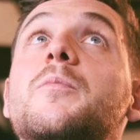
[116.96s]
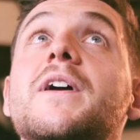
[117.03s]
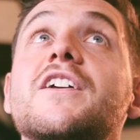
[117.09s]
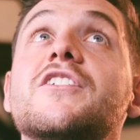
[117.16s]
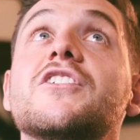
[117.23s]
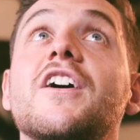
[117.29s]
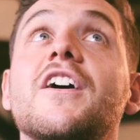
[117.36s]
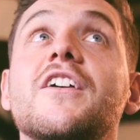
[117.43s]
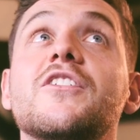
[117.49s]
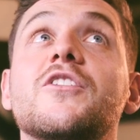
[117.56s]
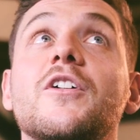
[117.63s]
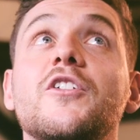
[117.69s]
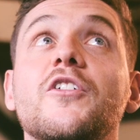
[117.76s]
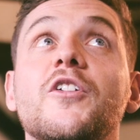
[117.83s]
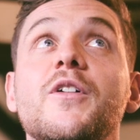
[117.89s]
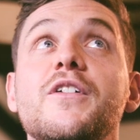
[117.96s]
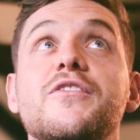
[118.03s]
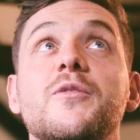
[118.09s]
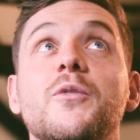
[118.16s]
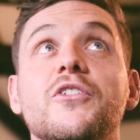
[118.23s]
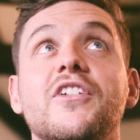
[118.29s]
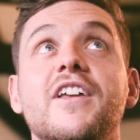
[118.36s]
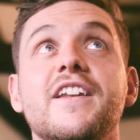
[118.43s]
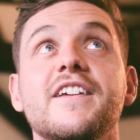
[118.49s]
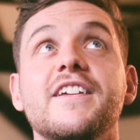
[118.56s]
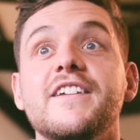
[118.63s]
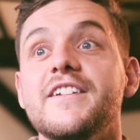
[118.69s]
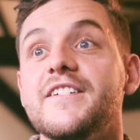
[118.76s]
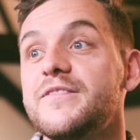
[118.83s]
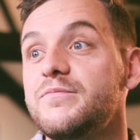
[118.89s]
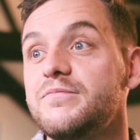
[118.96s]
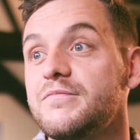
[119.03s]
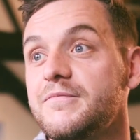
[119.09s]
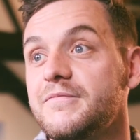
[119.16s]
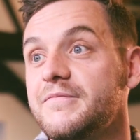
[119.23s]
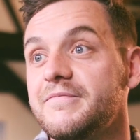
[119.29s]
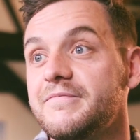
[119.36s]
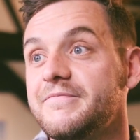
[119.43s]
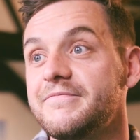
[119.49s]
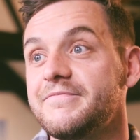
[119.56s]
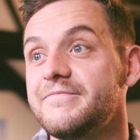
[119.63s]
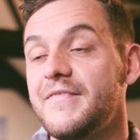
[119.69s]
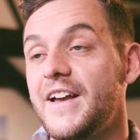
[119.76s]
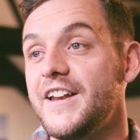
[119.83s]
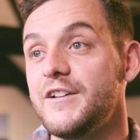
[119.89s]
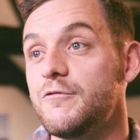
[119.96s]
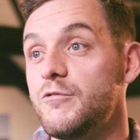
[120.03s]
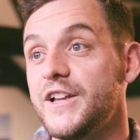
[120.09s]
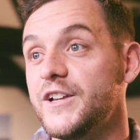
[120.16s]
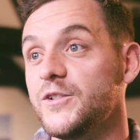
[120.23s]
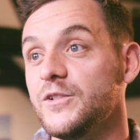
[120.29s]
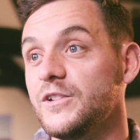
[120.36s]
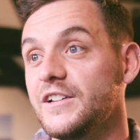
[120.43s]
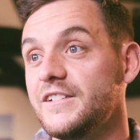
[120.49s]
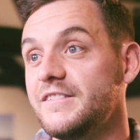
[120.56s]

picture, so I don't know if there was any real,